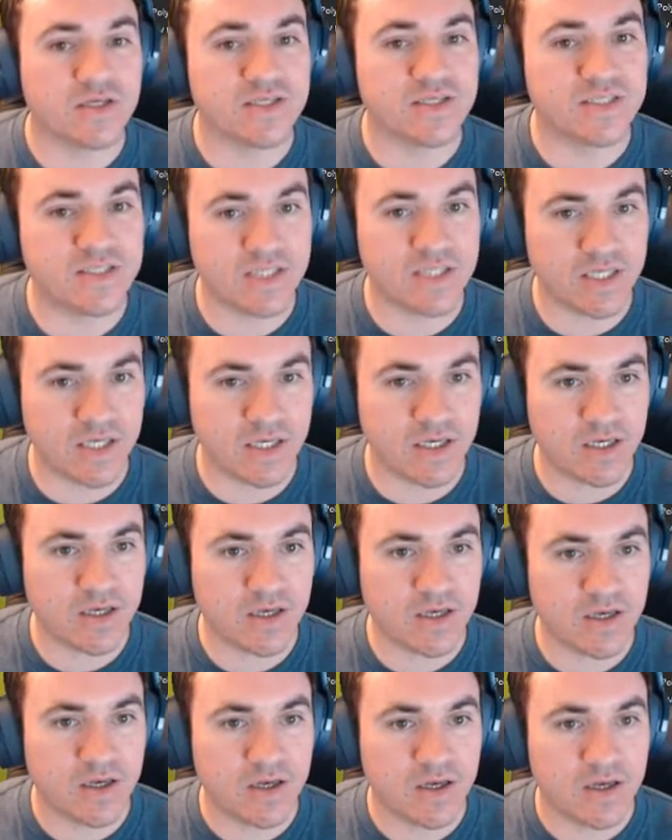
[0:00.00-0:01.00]
Z,
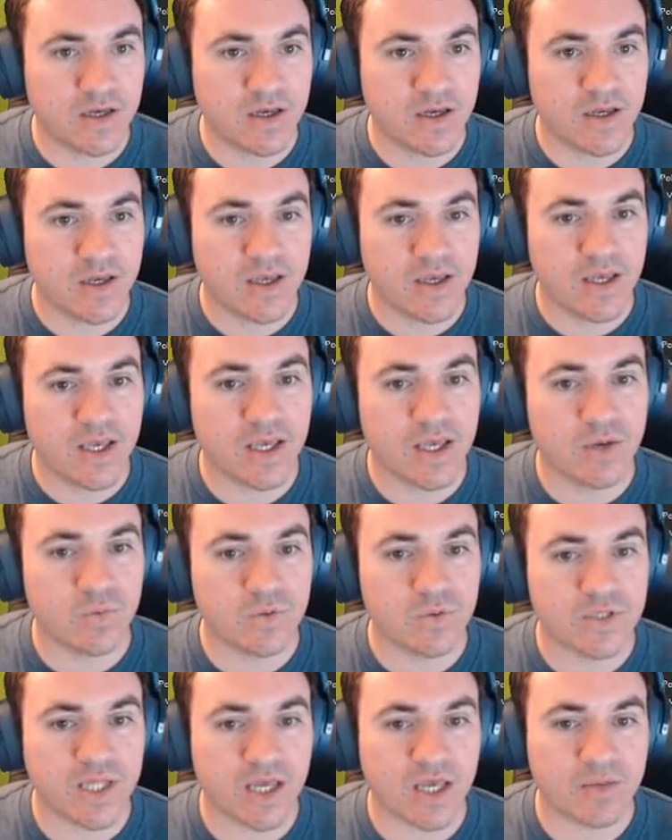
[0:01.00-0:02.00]
it
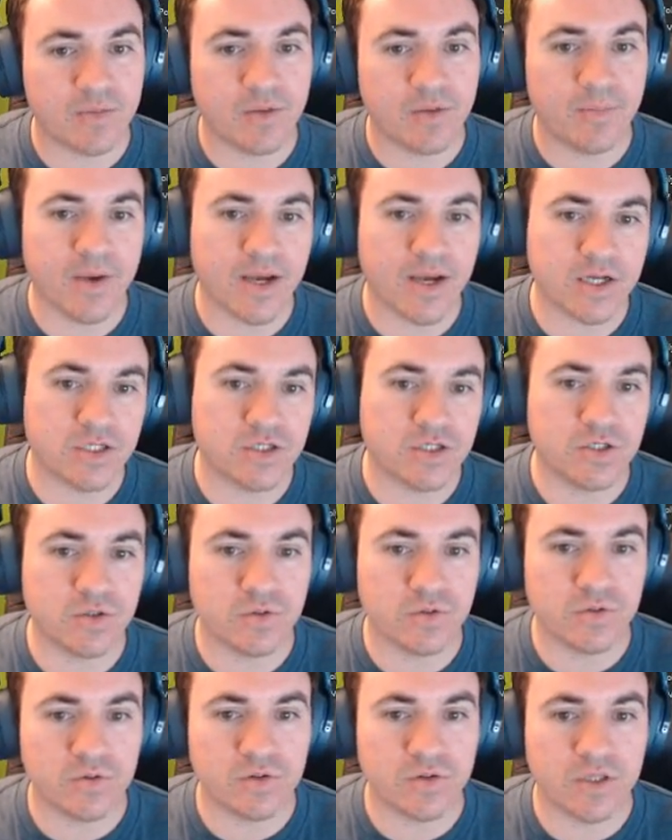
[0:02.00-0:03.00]
will take me back
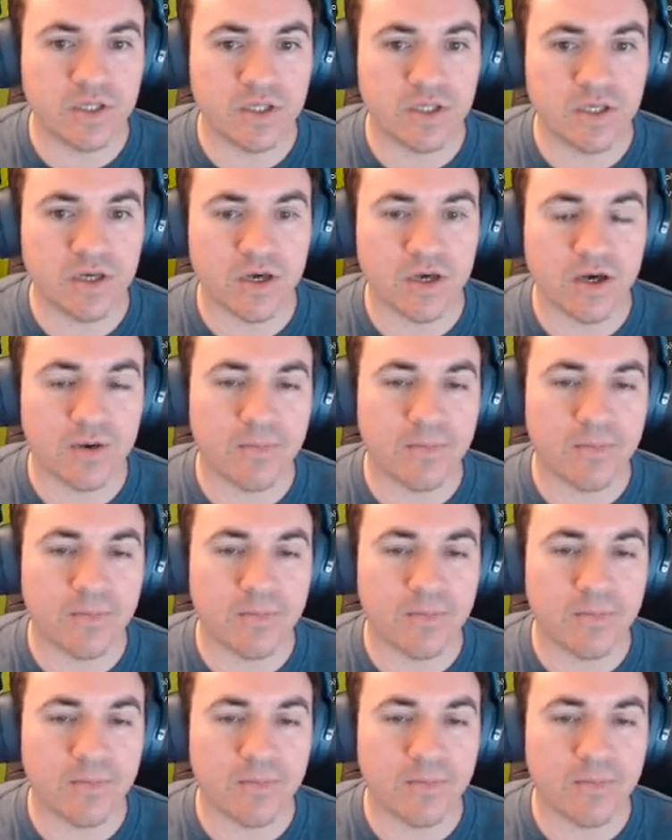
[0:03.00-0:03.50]
to the